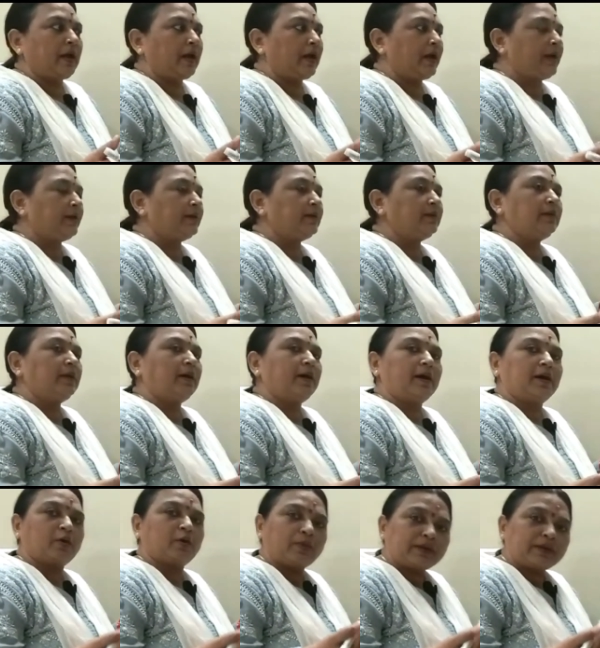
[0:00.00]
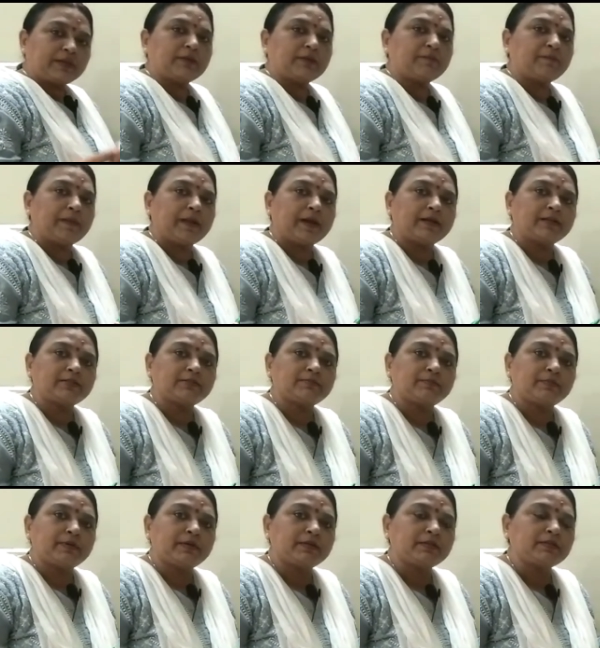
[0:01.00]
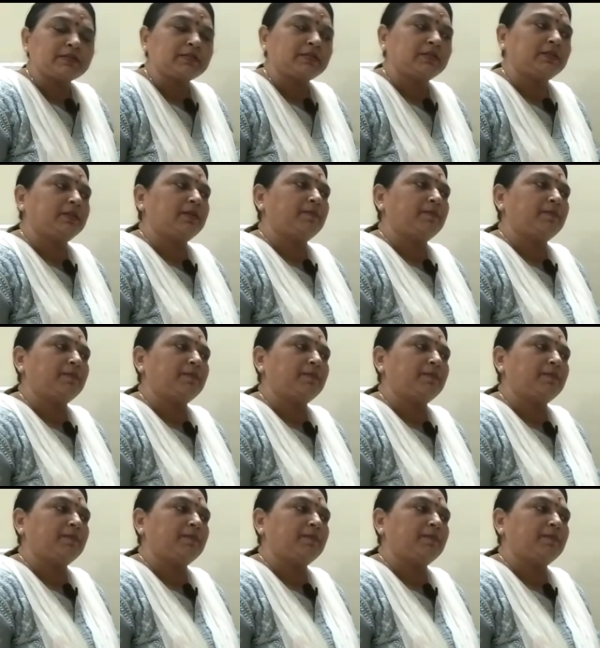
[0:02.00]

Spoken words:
And aquatic plants means